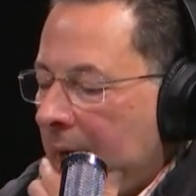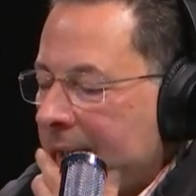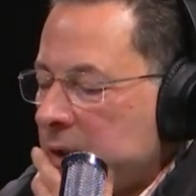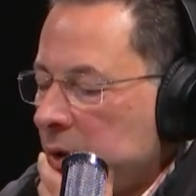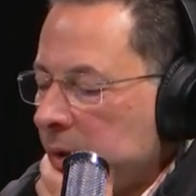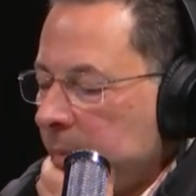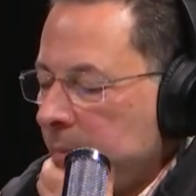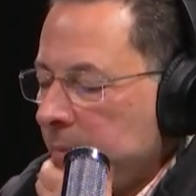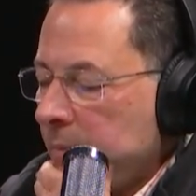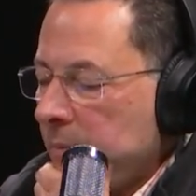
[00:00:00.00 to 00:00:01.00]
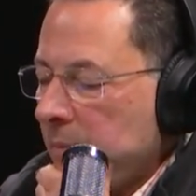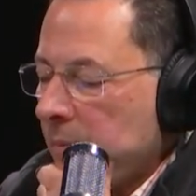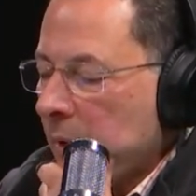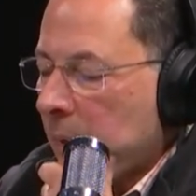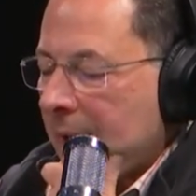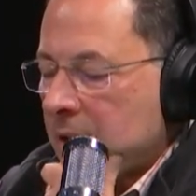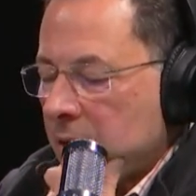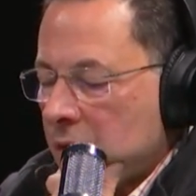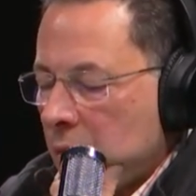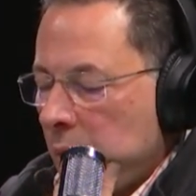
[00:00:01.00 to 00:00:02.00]
I told him there were
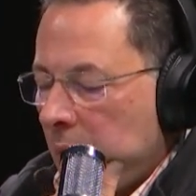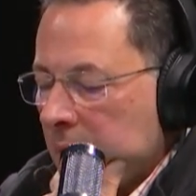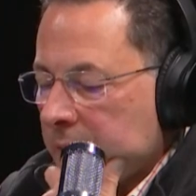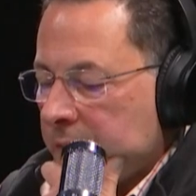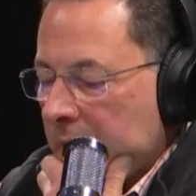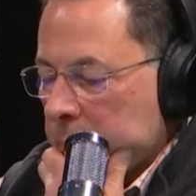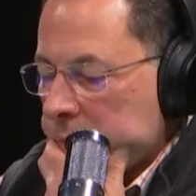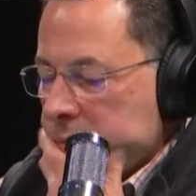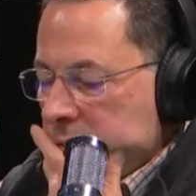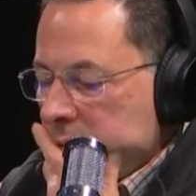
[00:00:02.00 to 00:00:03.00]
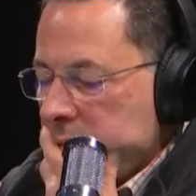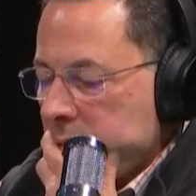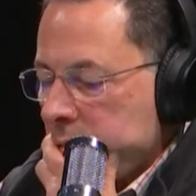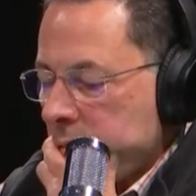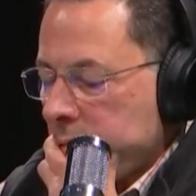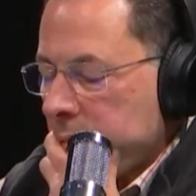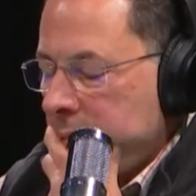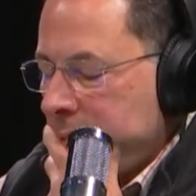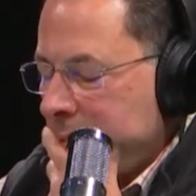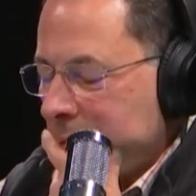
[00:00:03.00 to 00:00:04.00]
actually 2 Hall of Famers.
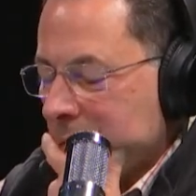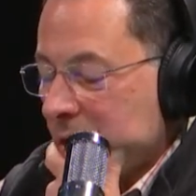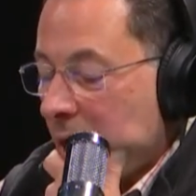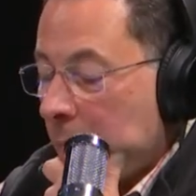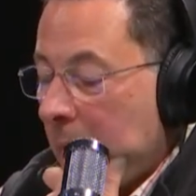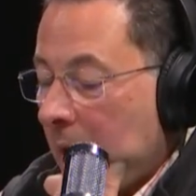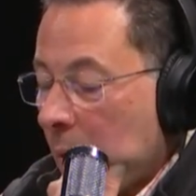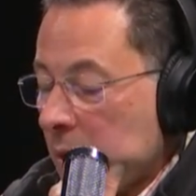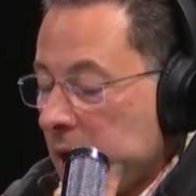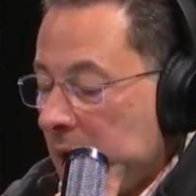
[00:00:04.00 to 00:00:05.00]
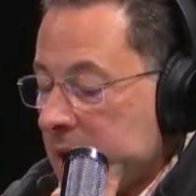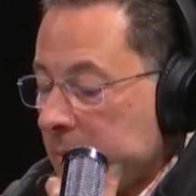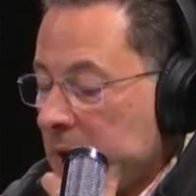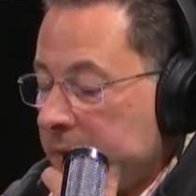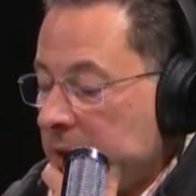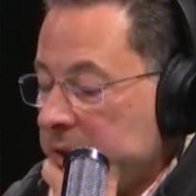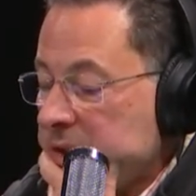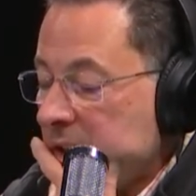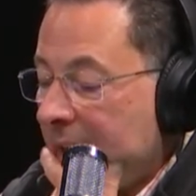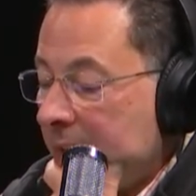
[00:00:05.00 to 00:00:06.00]
The star power was awesome. Love y'all
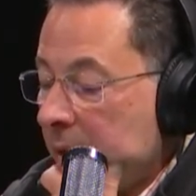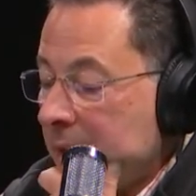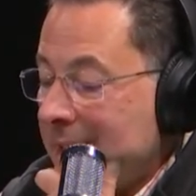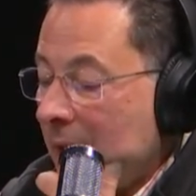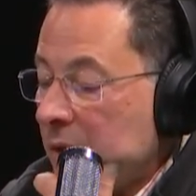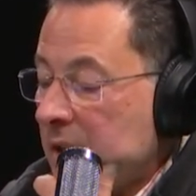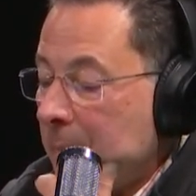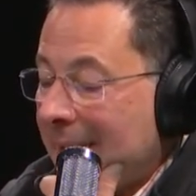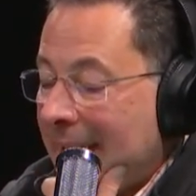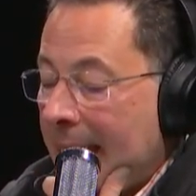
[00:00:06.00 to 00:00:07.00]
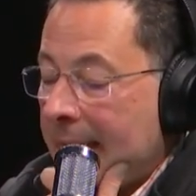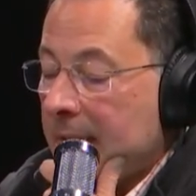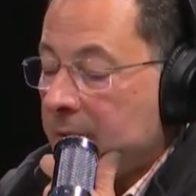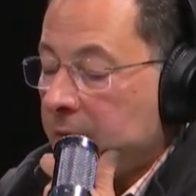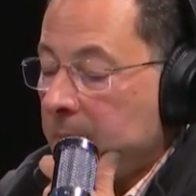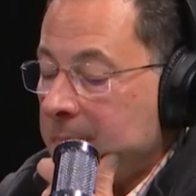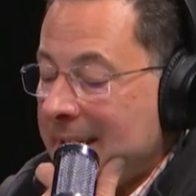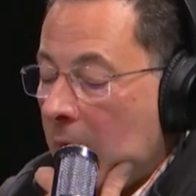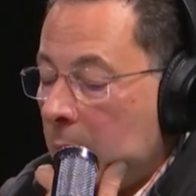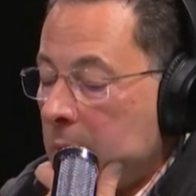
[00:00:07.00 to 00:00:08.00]
sign. The Delta mechanic from
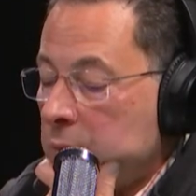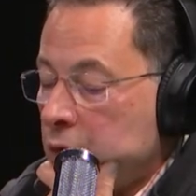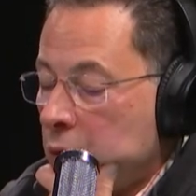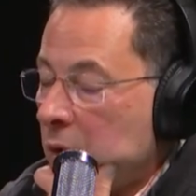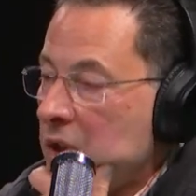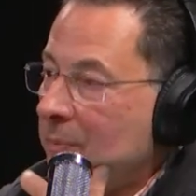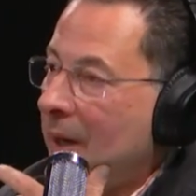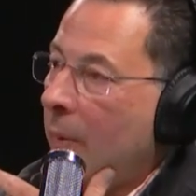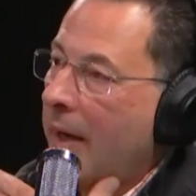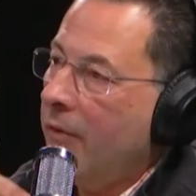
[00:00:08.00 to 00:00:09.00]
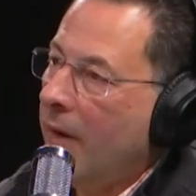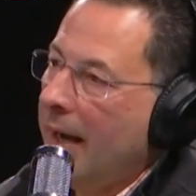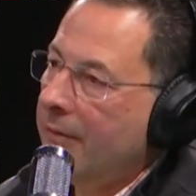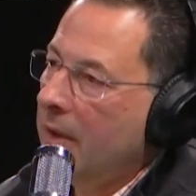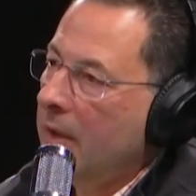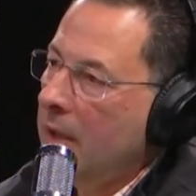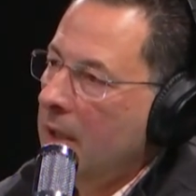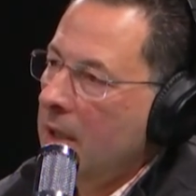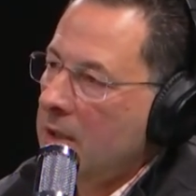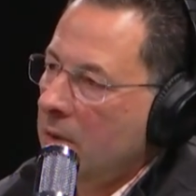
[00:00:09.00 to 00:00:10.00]
Talmo, Georgia, by way of Grafton.
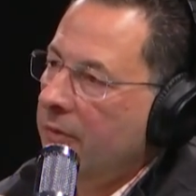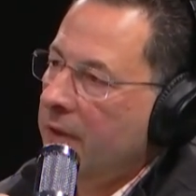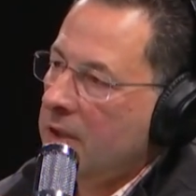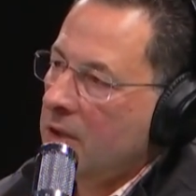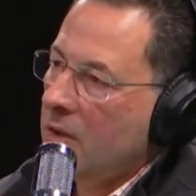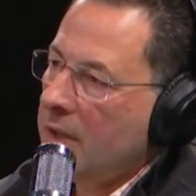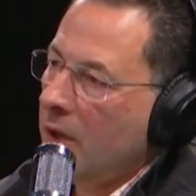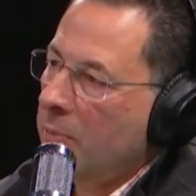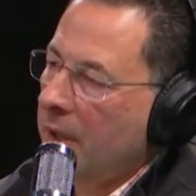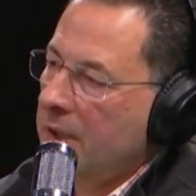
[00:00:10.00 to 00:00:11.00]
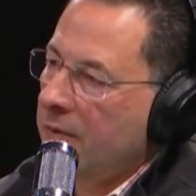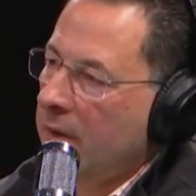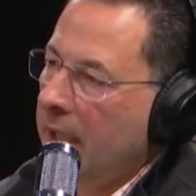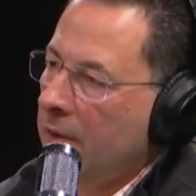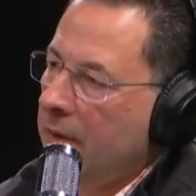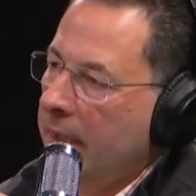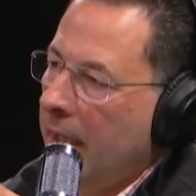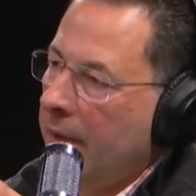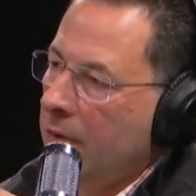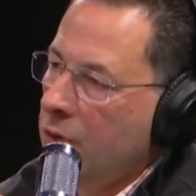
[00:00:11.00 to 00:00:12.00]
So he fixes those airplanes for Delta
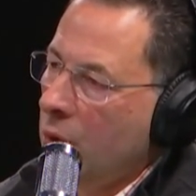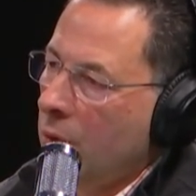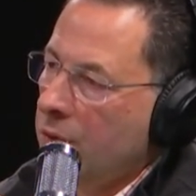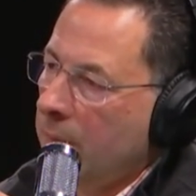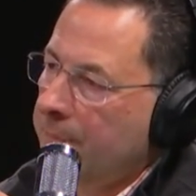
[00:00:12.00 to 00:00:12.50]
down there in Georgia.